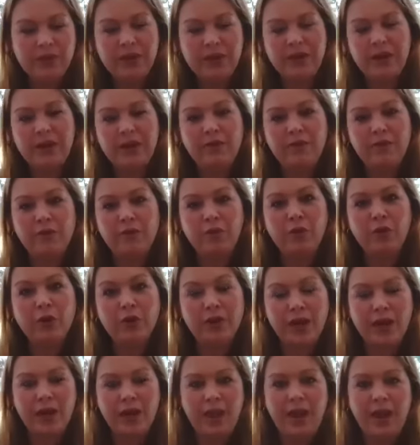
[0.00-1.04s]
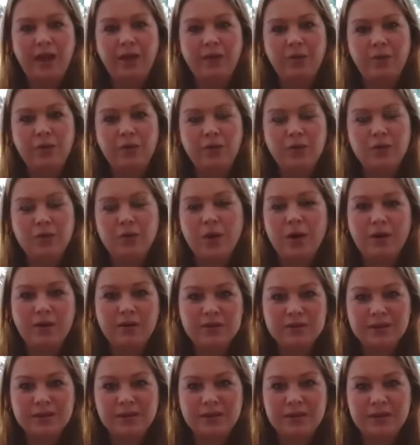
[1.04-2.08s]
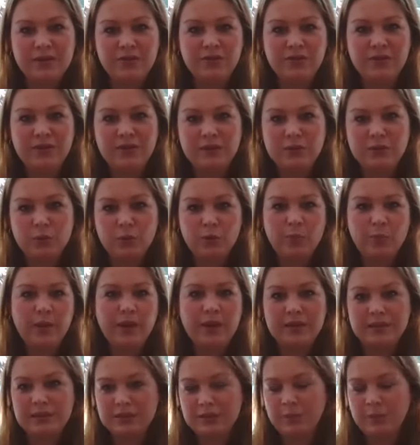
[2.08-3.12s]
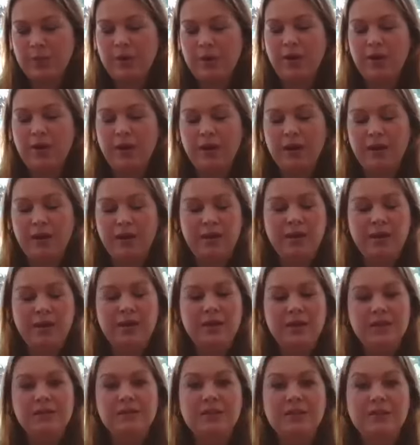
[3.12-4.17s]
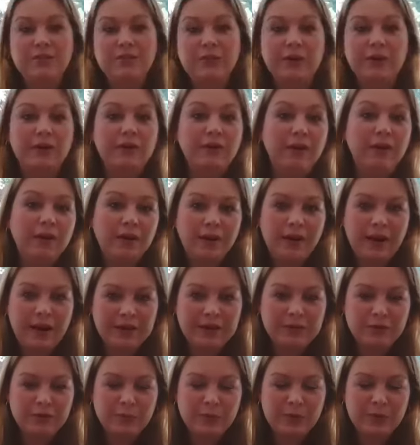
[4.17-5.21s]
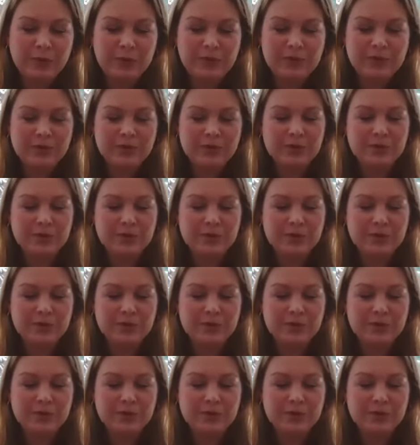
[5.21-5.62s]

They kind of look at who you are as an individual based upon different credit attributes.